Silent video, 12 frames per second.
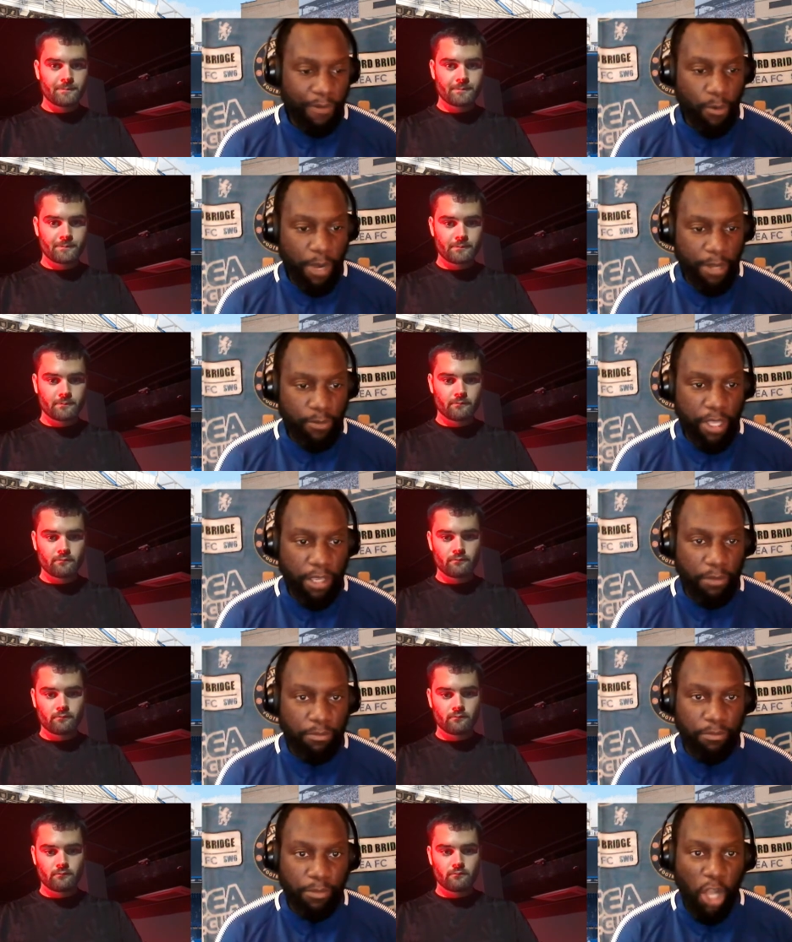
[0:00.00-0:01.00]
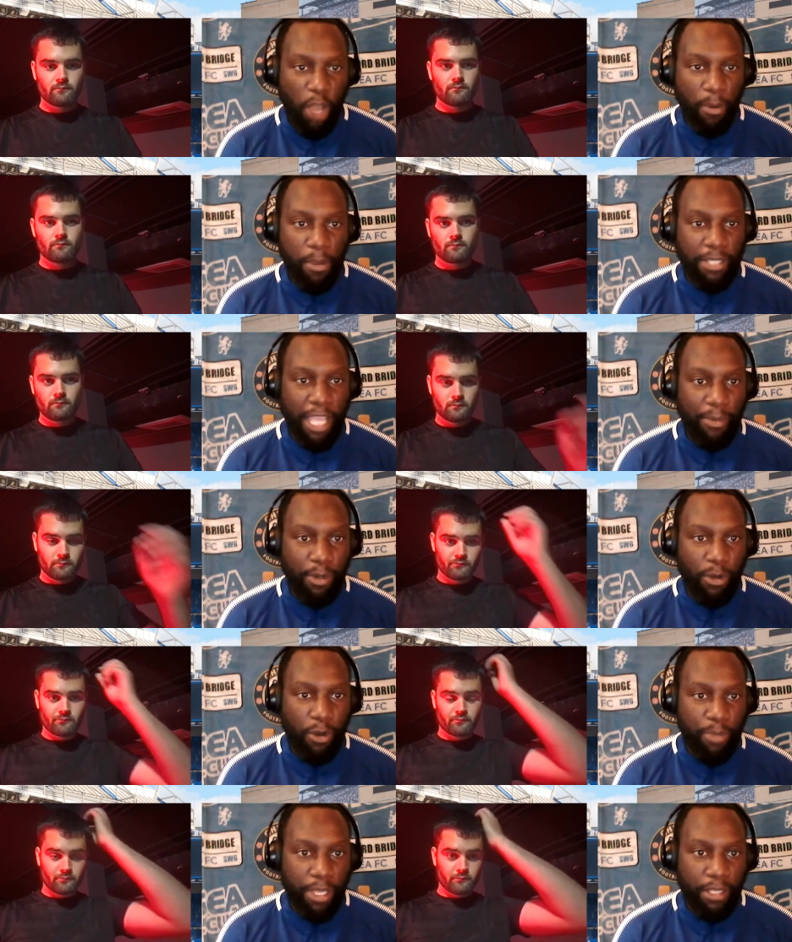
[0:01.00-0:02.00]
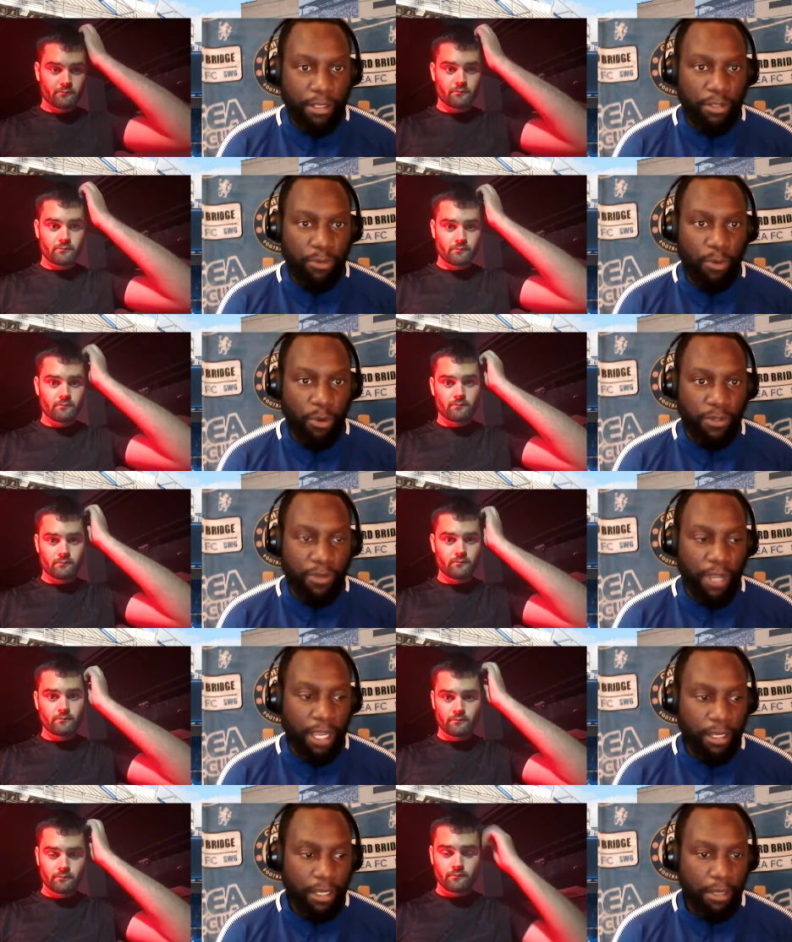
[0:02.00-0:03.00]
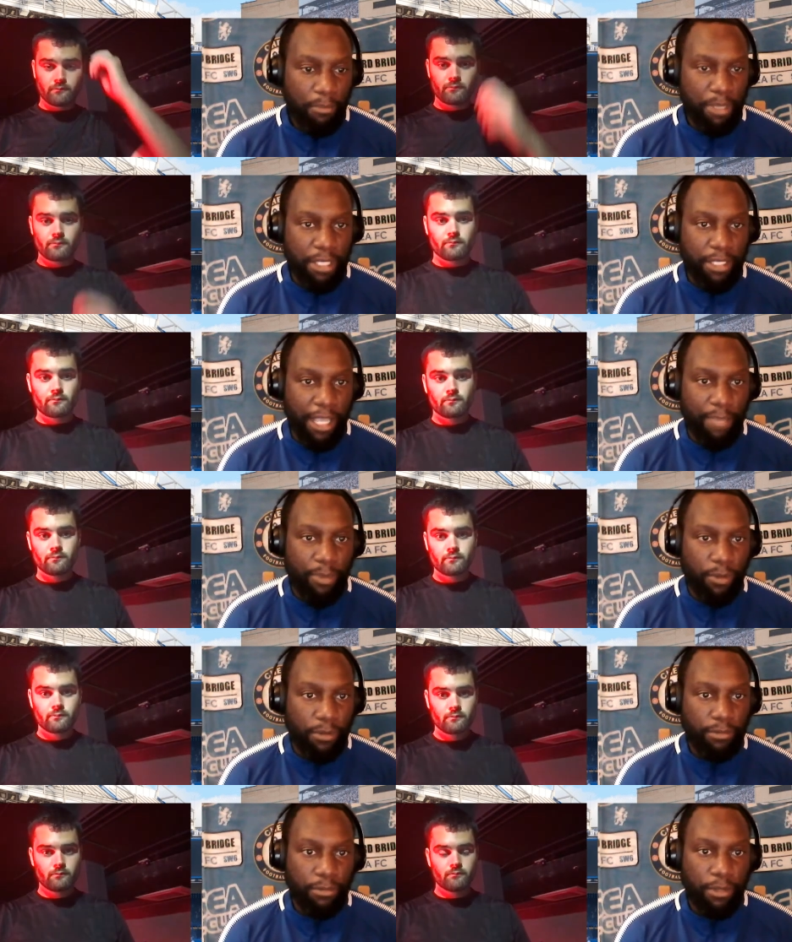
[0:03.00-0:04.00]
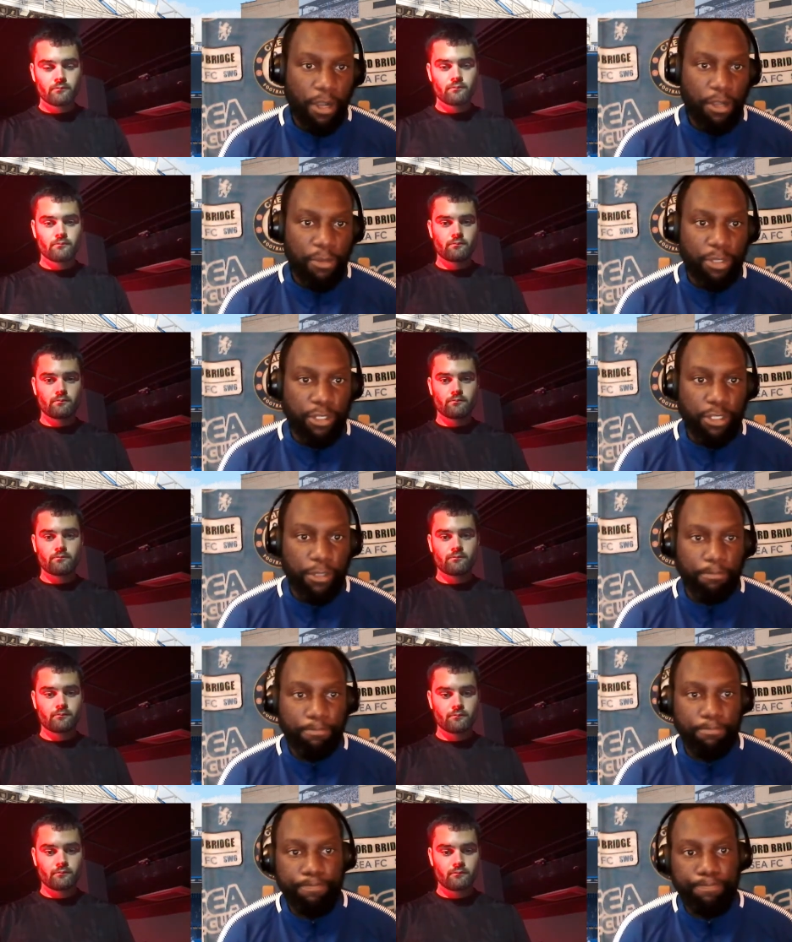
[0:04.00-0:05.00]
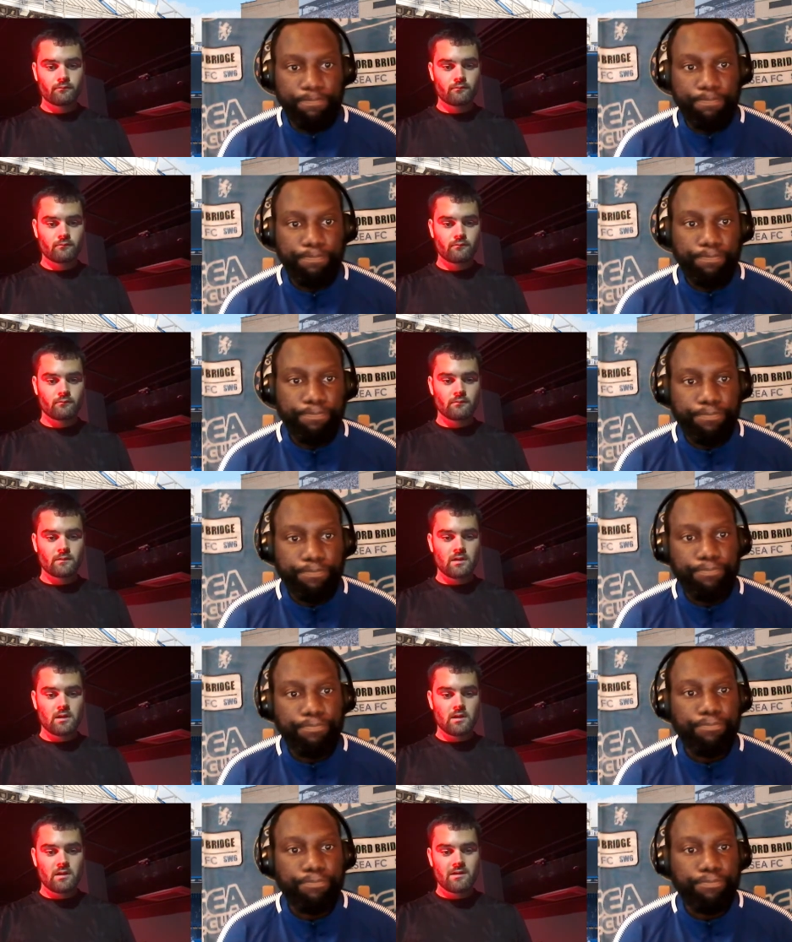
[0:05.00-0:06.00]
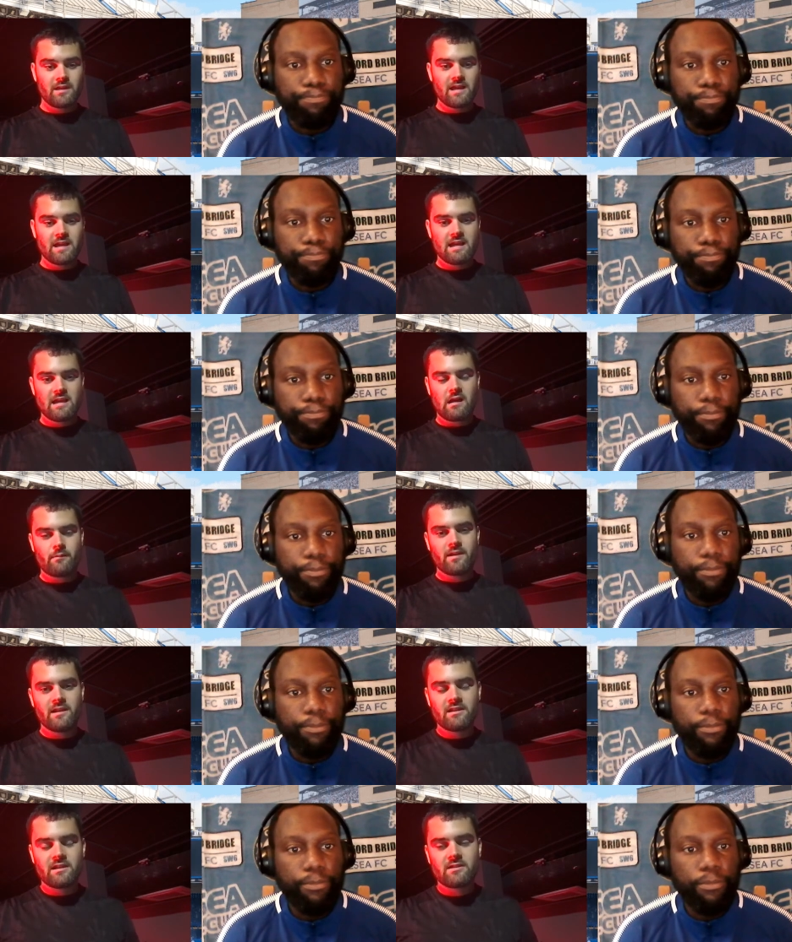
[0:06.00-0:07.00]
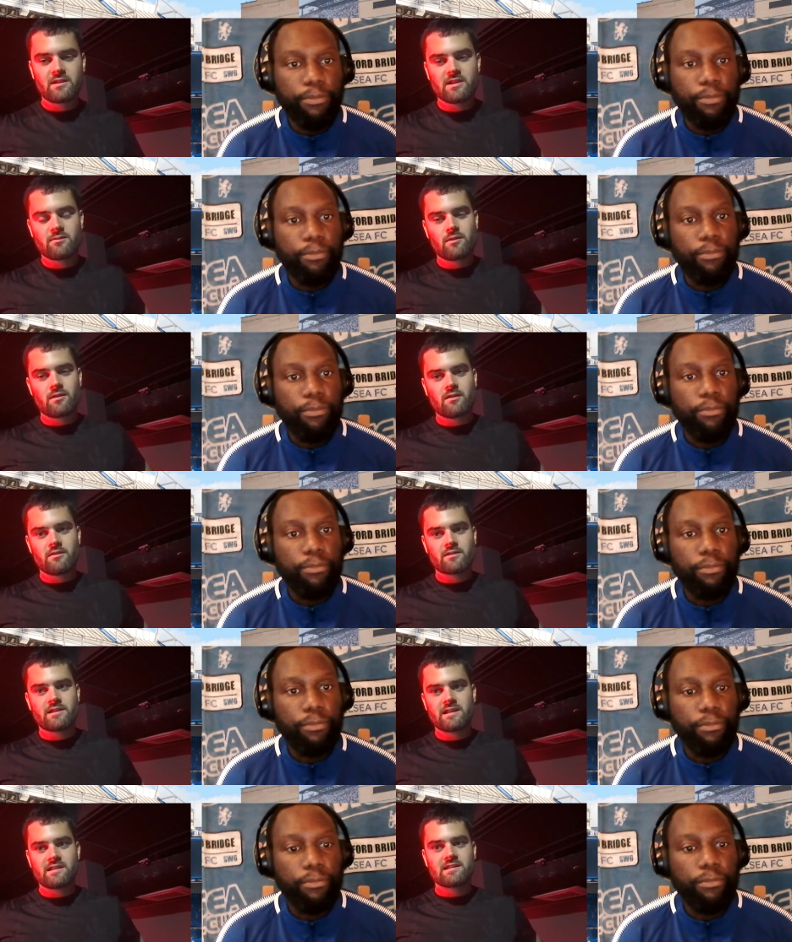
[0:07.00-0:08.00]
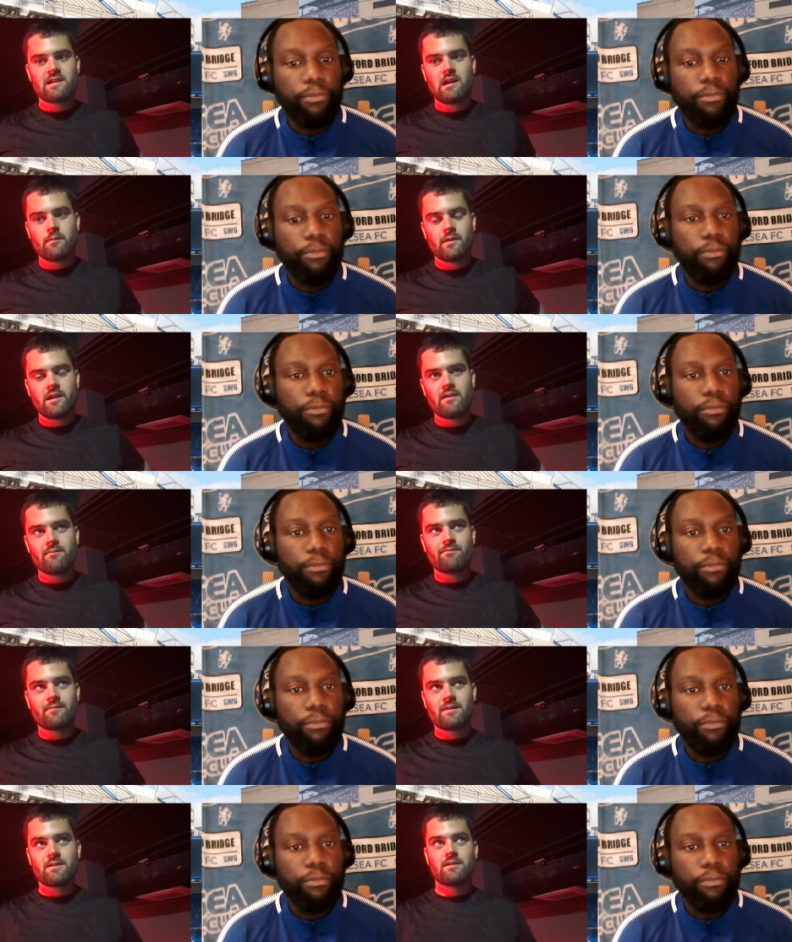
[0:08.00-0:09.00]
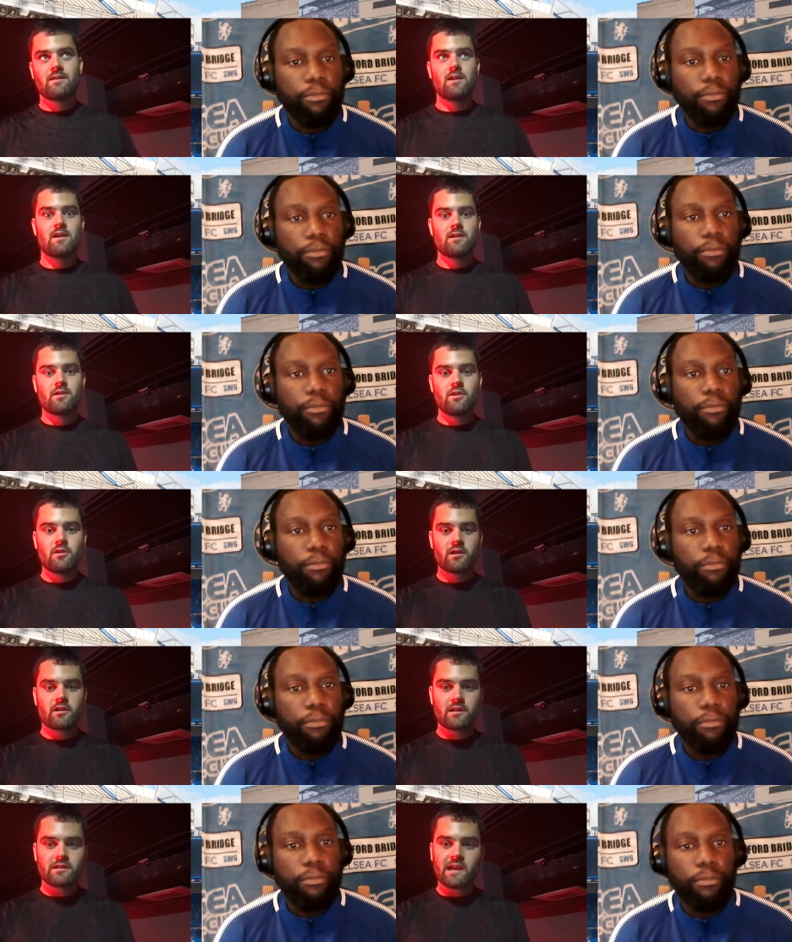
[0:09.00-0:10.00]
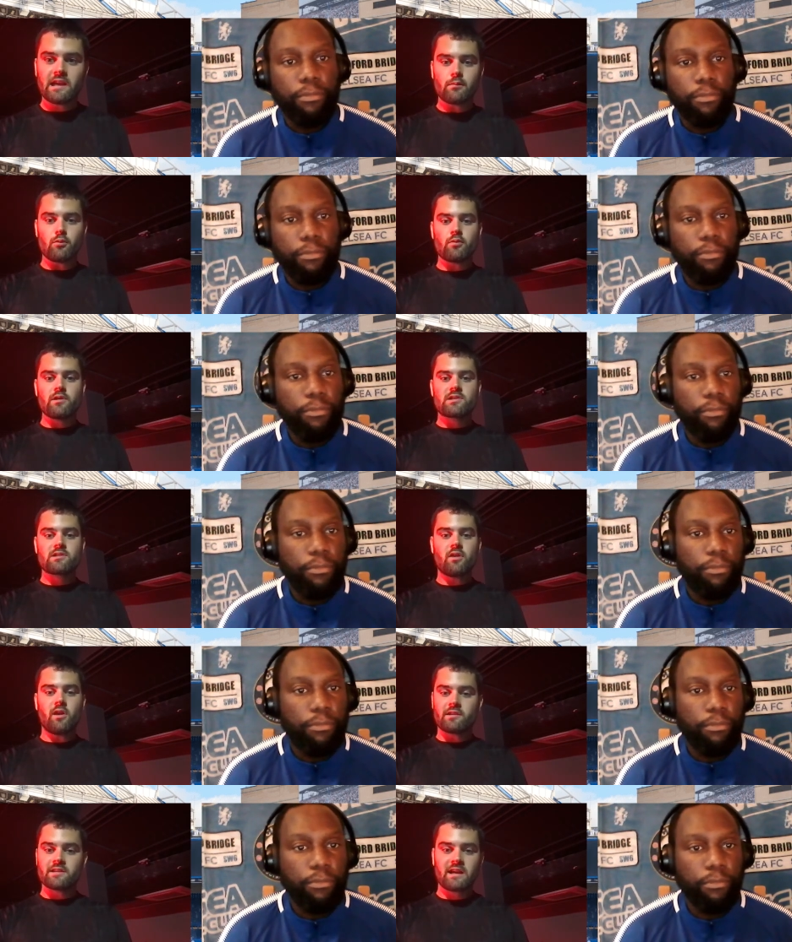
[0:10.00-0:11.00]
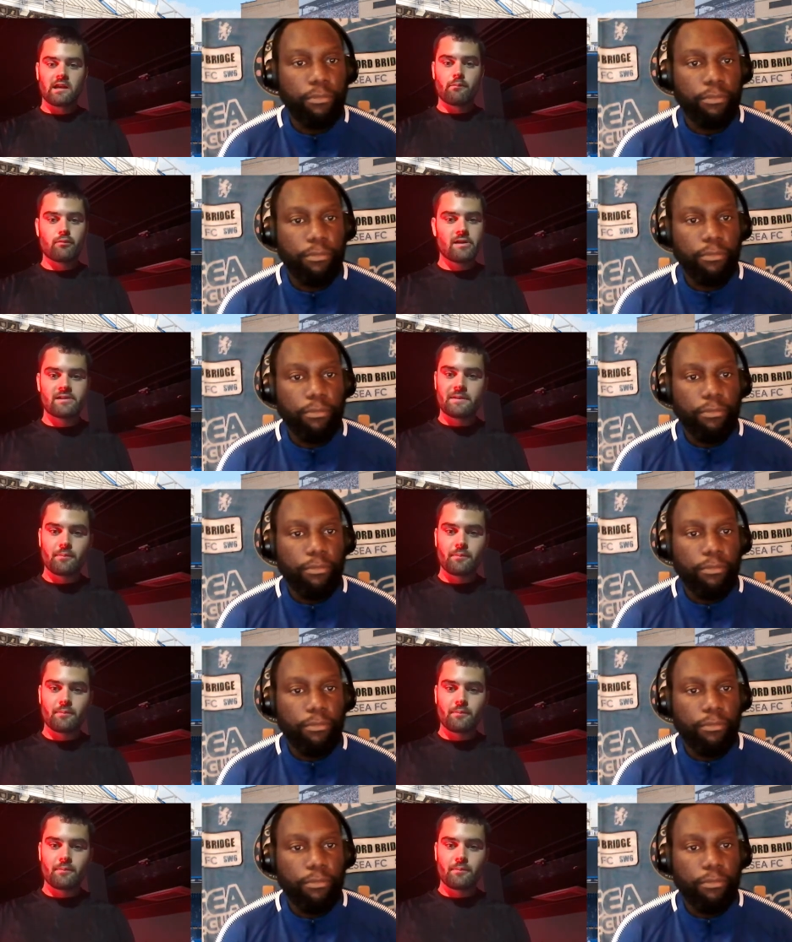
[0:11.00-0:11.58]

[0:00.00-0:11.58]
Speaker 1: a win, we can climb up the table a little bit towards that mid-table kind of position.
Speaker 2: Yeah, I mean, it's it's one of those things, isn't it? I mean, you look at the table, it's not exactly pretty.